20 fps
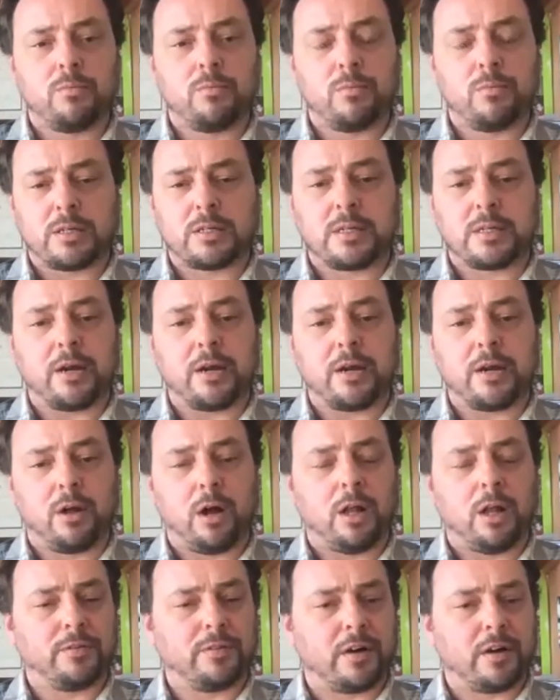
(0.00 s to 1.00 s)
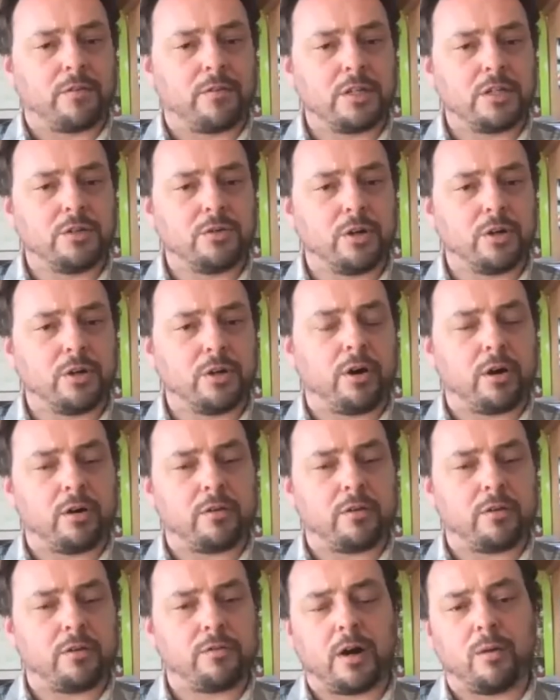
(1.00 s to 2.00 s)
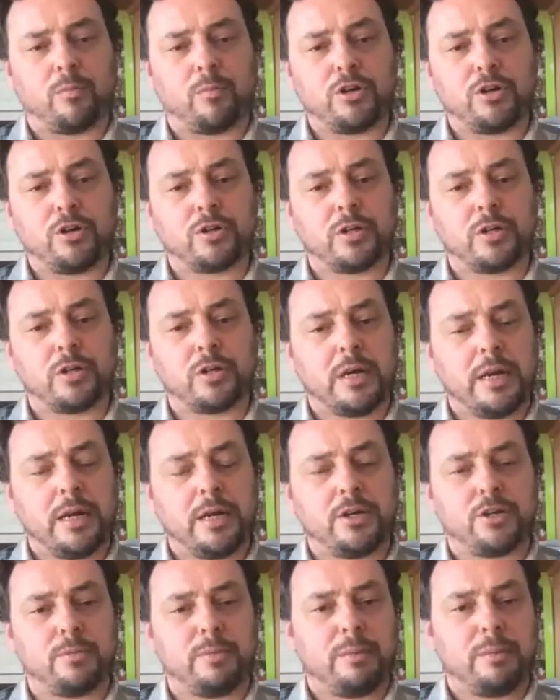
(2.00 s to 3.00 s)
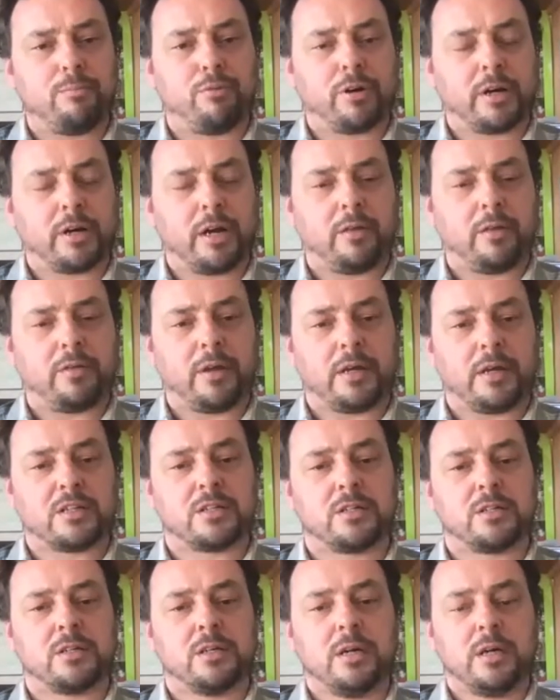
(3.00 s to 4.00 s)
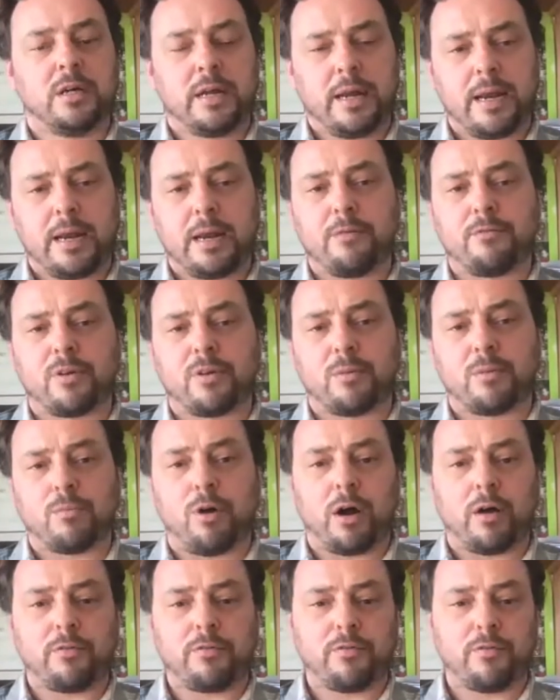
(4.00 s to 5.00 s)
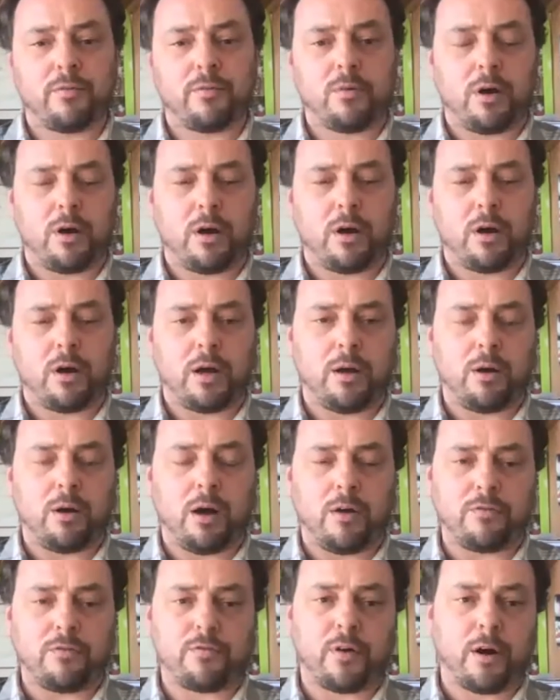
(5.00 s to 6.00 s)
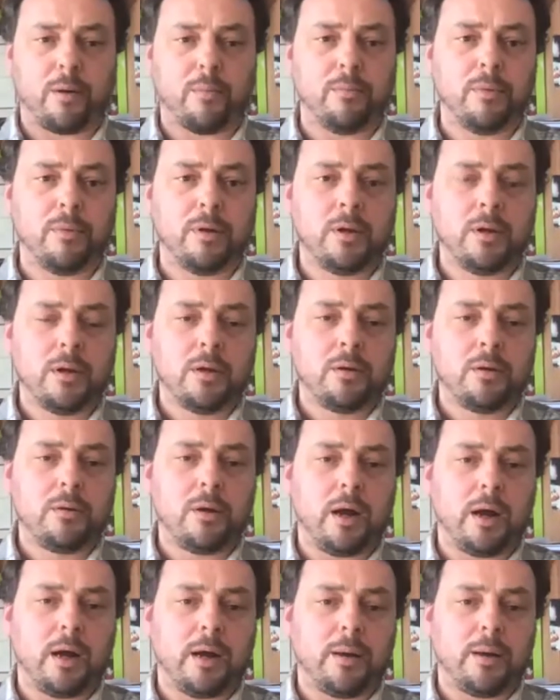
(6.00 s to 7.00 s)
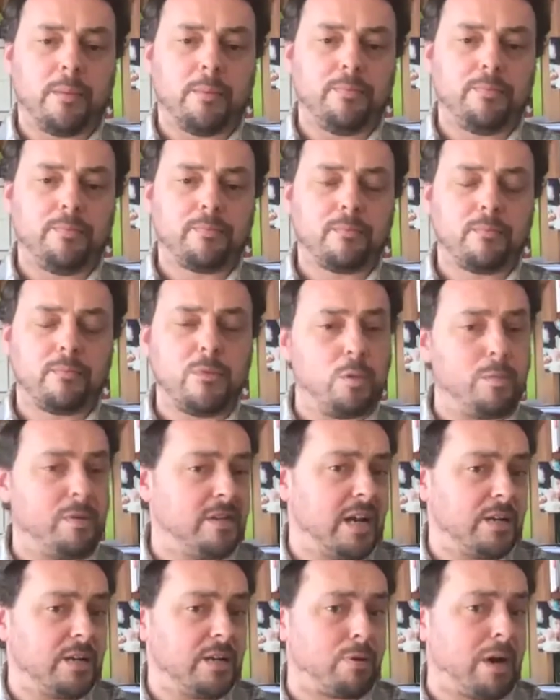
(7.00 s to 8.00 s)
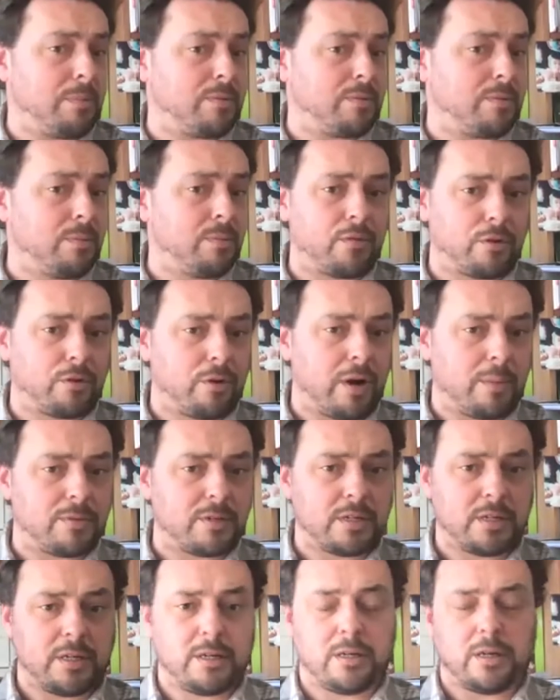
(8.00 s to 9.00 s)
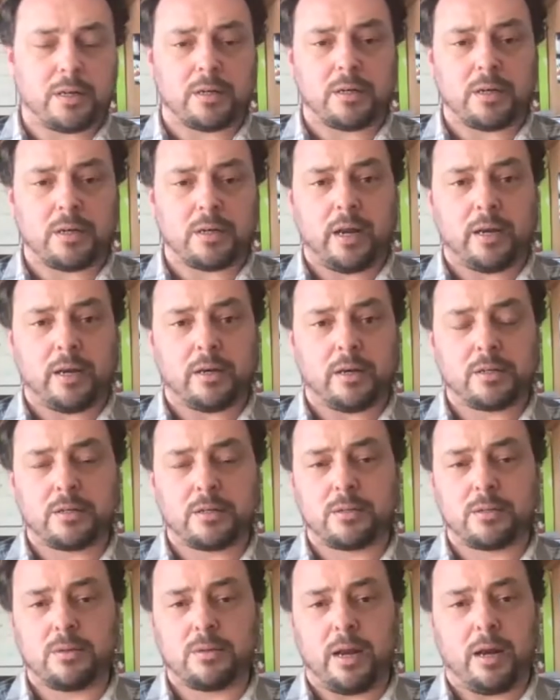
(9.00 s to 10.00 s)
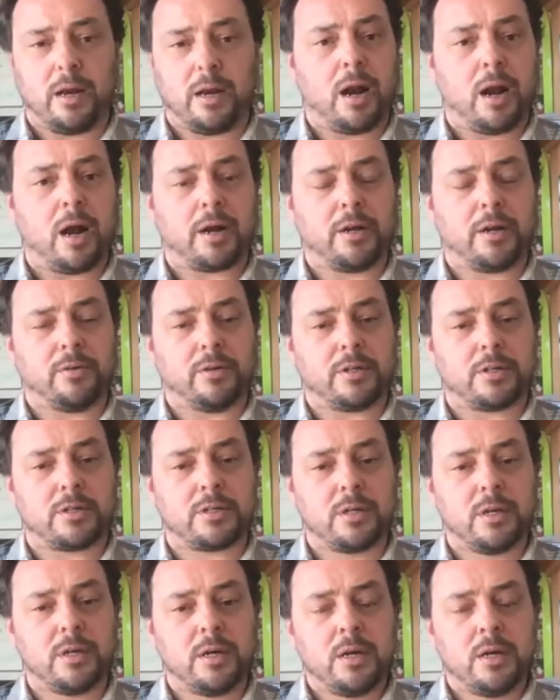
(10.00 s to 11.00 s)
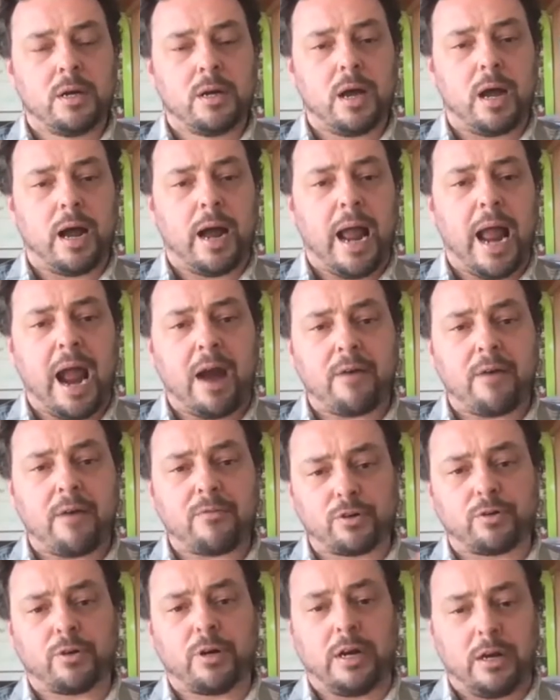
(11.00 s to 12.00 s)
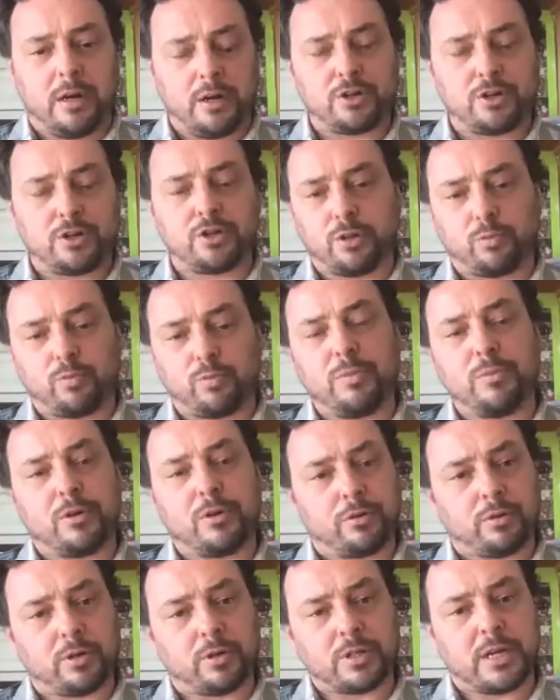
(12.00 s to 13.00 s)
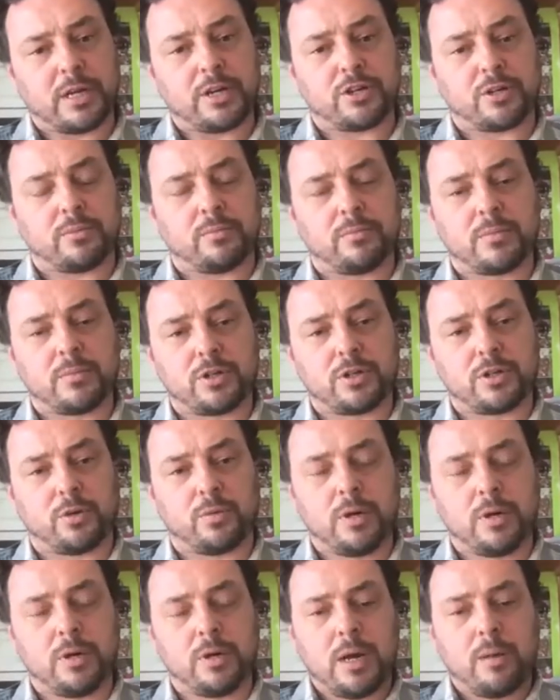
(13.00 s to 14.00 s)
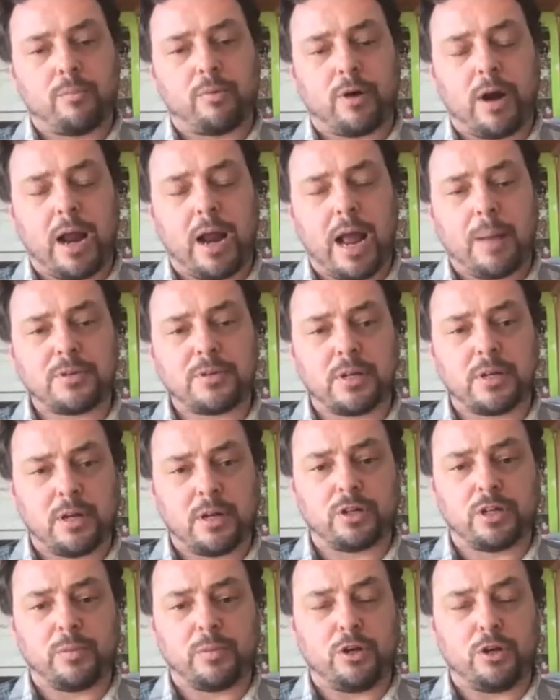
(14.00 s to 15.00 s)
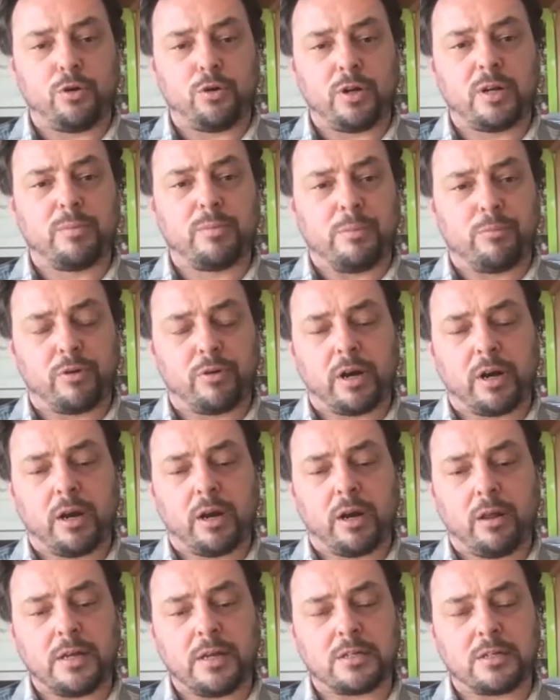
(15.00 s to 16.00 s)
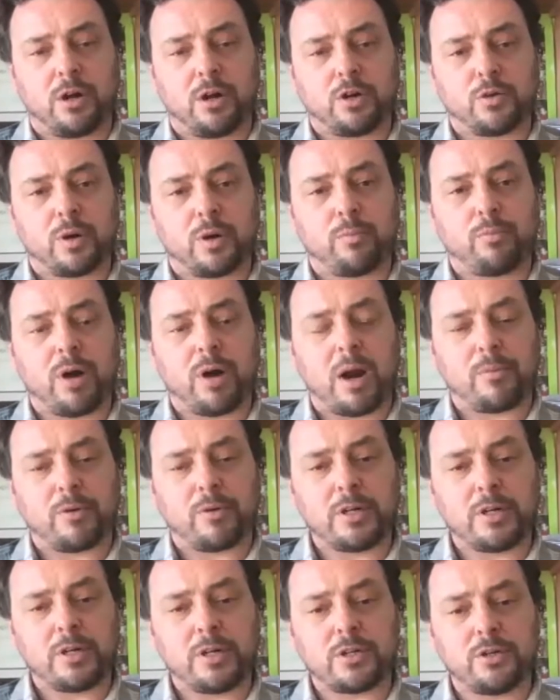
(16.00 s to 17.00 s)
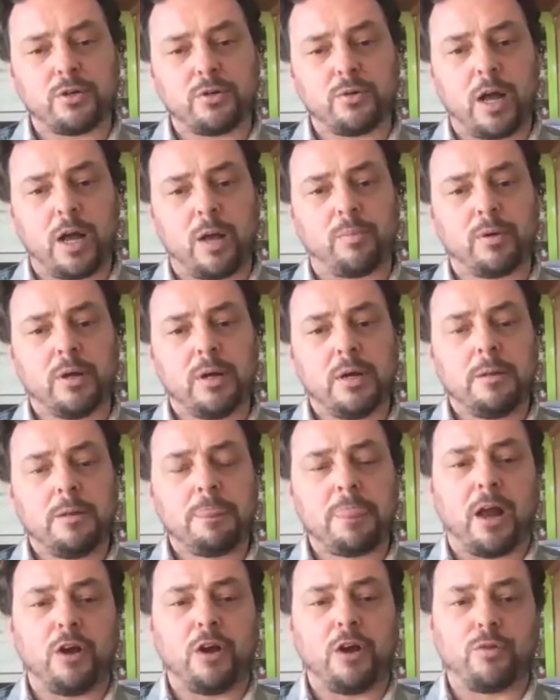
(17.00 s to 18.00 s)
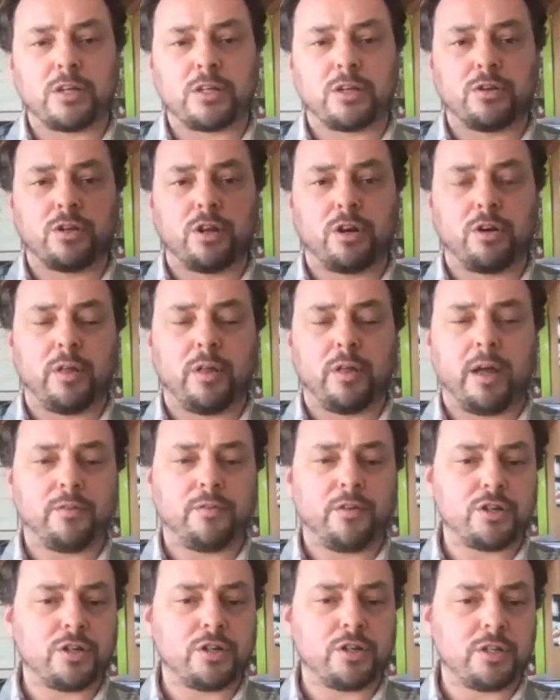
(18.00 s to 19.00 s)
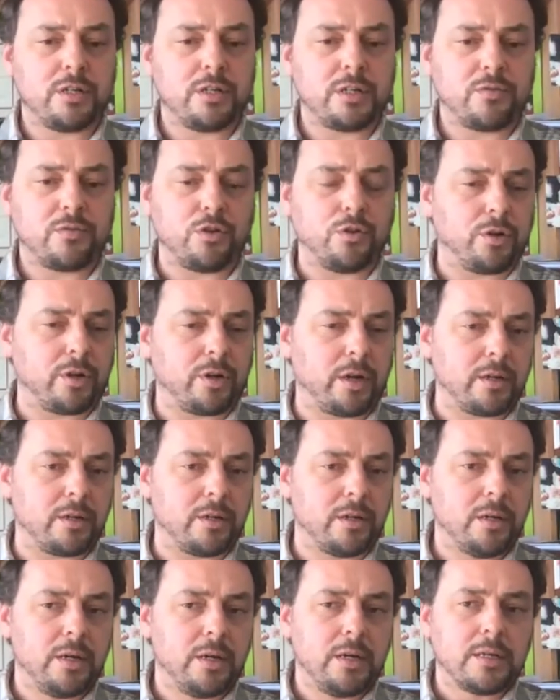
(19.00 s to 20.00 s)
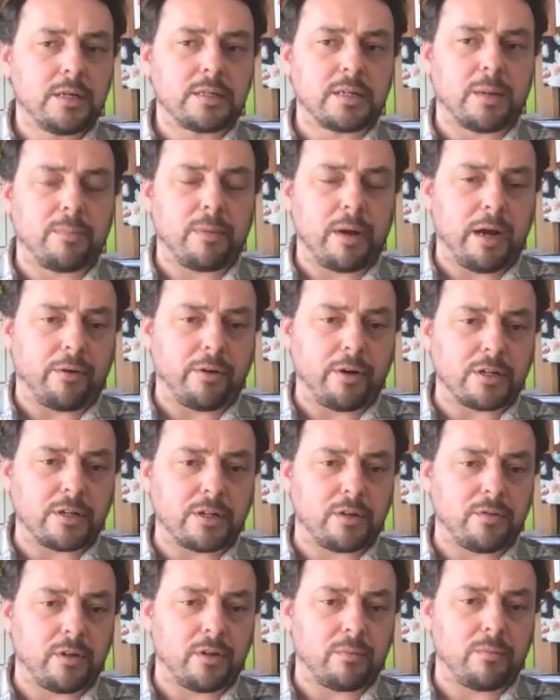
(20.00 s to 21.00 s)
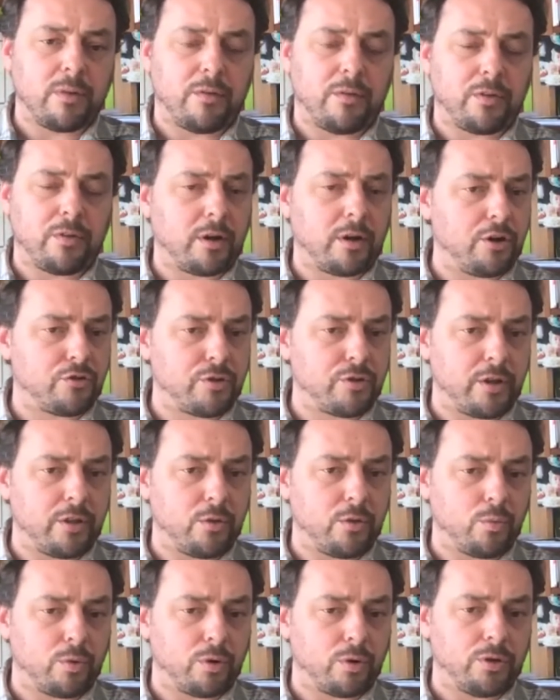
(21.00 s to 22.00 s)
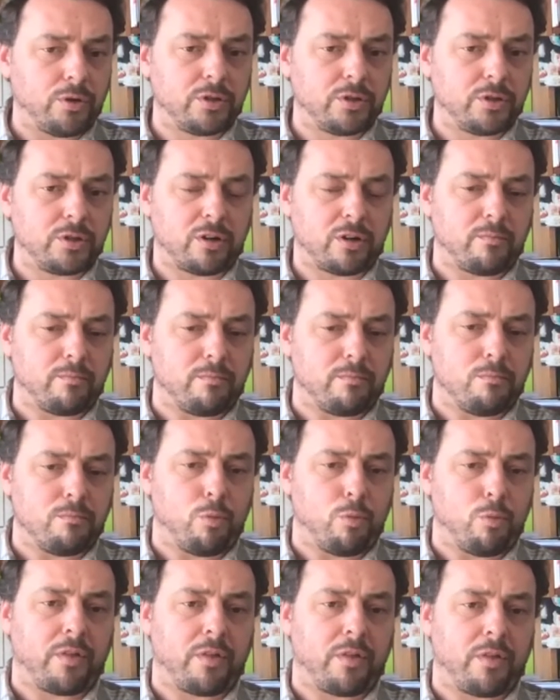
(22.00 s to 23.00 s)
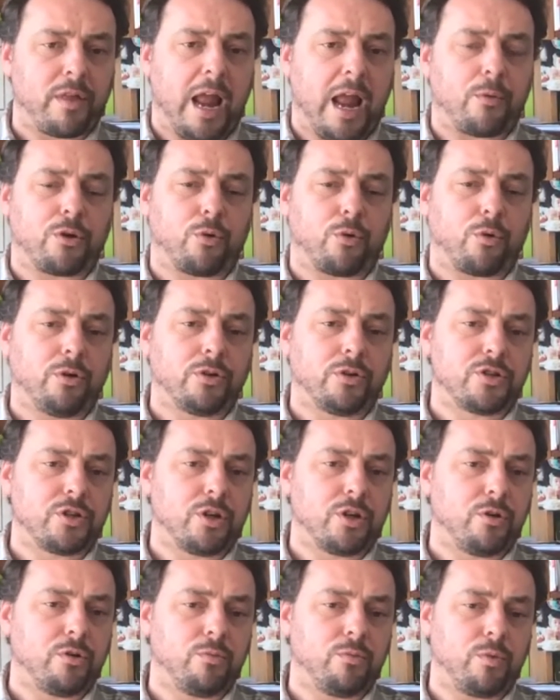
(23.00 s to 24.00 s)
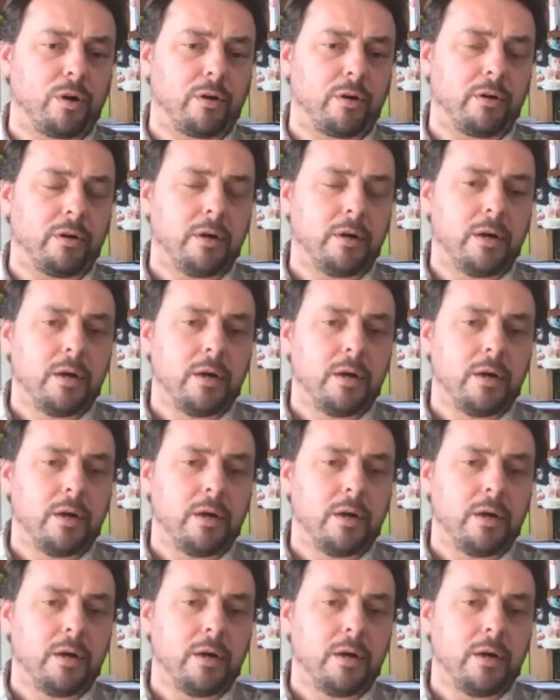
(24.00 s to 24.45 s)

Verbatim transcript: cycle all of our fertility on our farm. We shouldn't need to be bringing things in from off uh, off farm. Um, you know, besides perhaps some cover crop seed and and and inoculants uh, after an initial remineralization. So perhaps initially we do need to be bringing things onto our properties to help address those underlying deficiencies. If you look at some areas of the of the country and the world, sort of more of the equatorial zone where